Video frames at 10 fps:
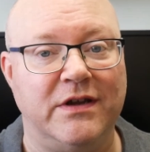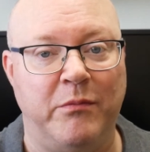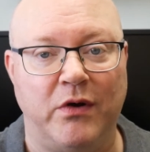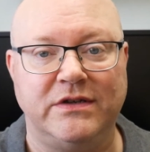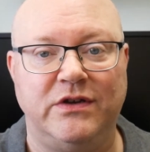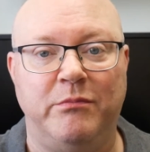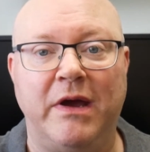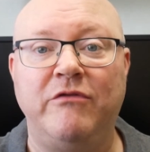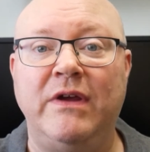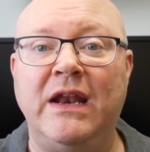amongst you
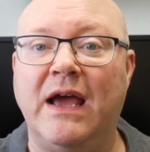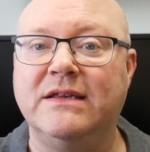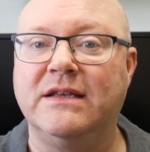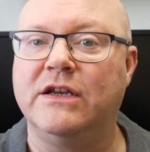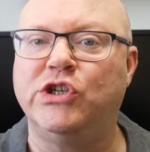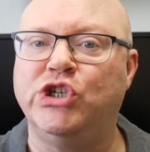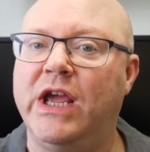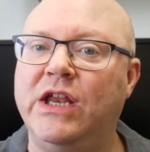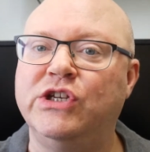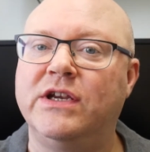might realise that a
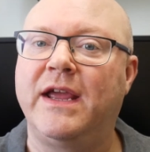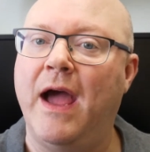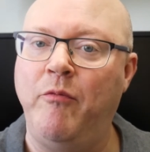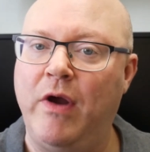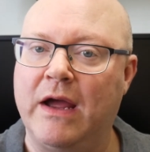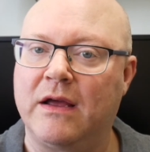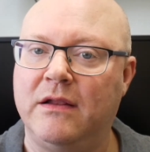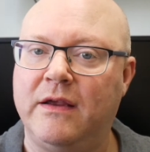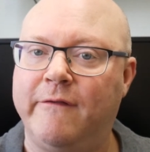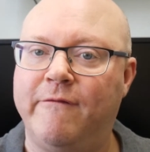change in camera angle
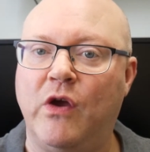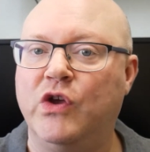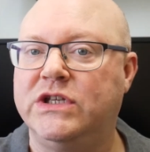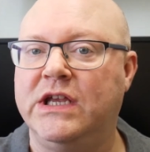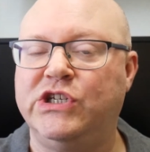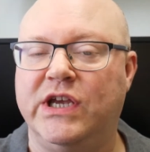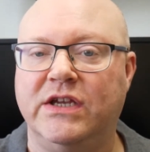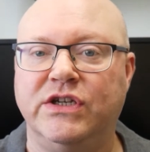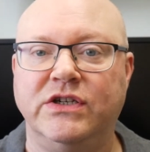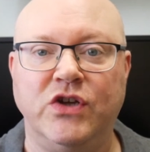infers a
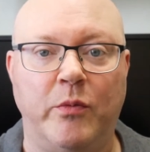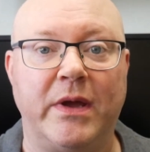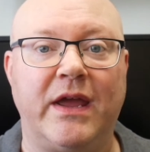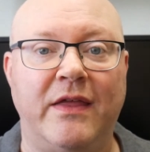change in topic,